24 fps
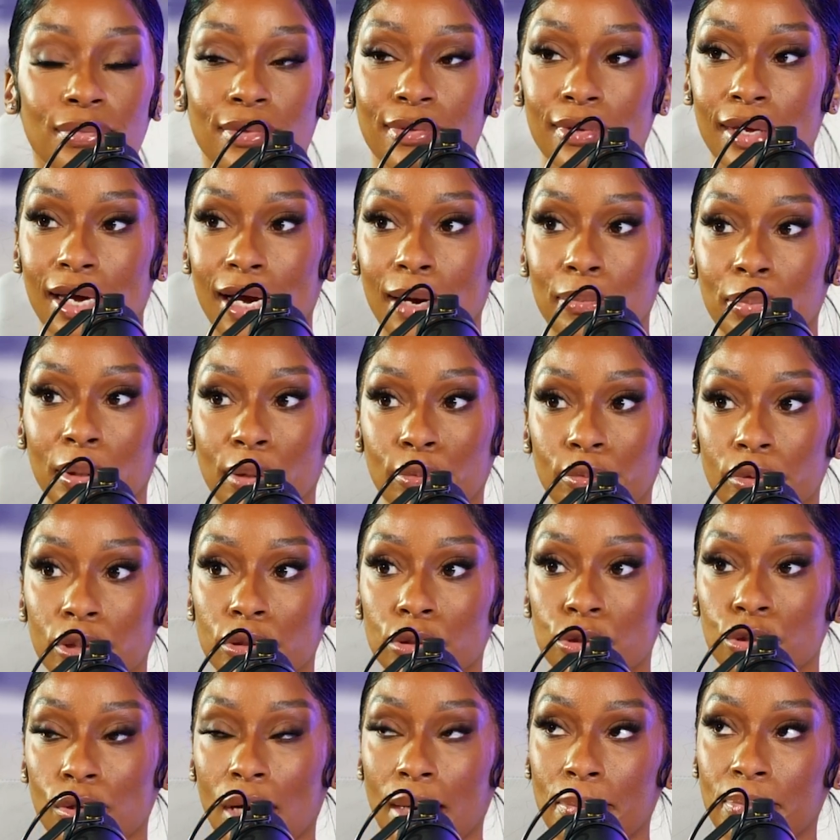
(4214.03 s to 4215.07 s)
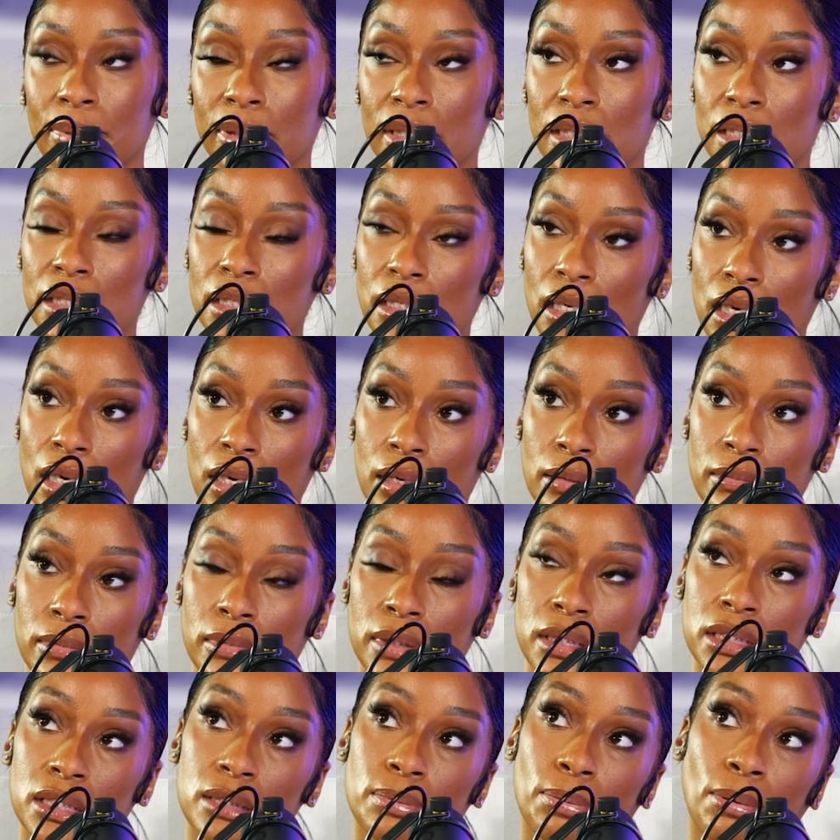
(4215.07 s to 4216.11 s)
Yep, and we're dropping
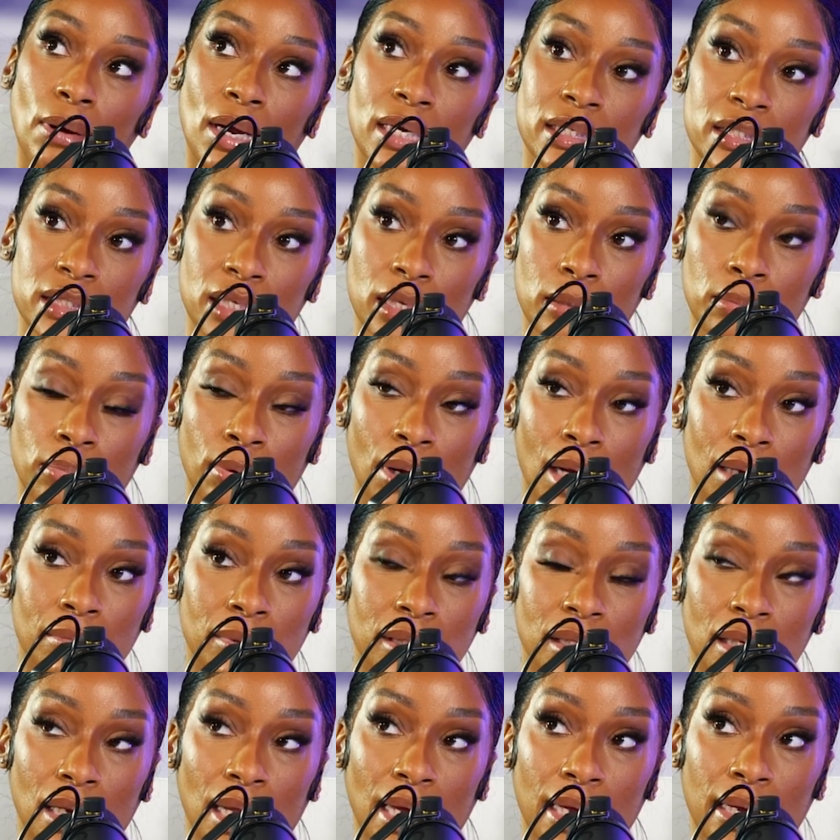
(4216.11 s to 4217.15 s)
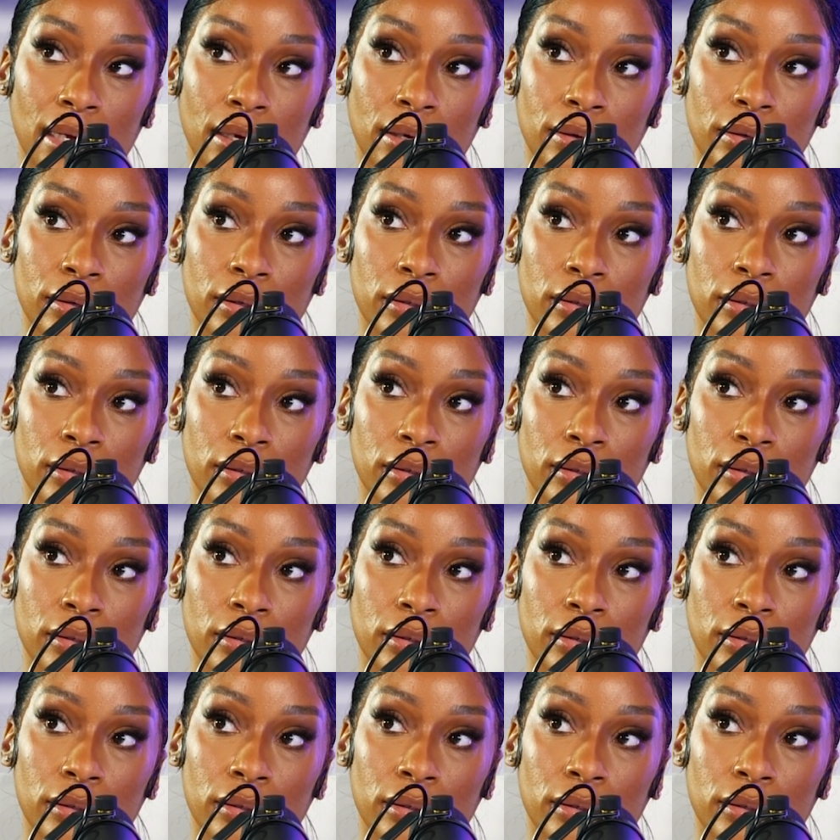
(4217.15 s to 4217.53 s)
his project probably like